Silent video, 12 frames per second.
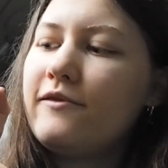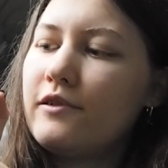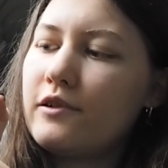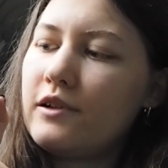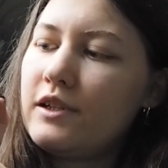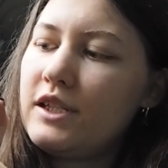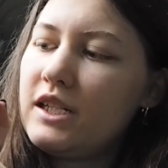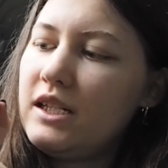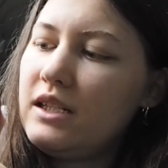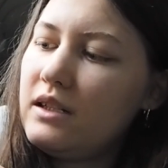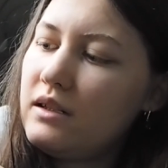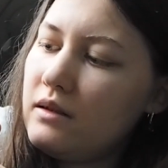
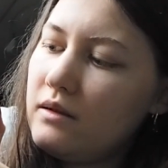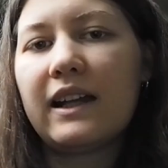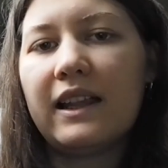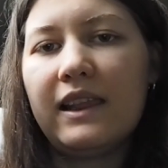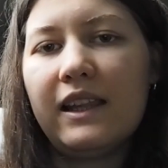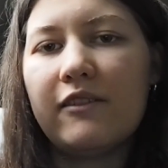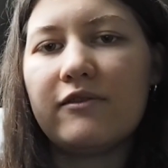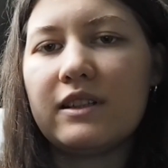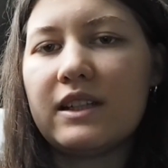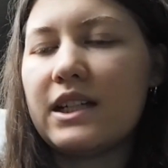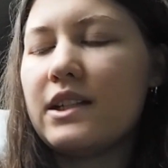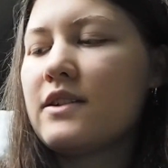14, 11
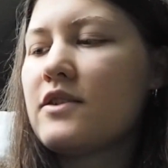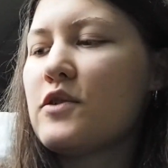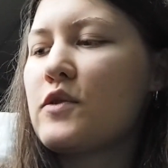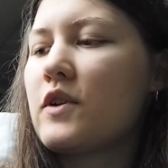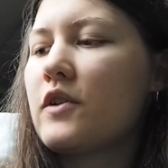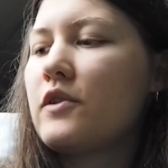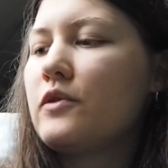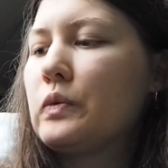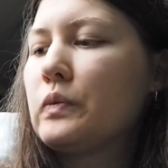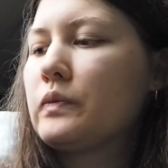days to go.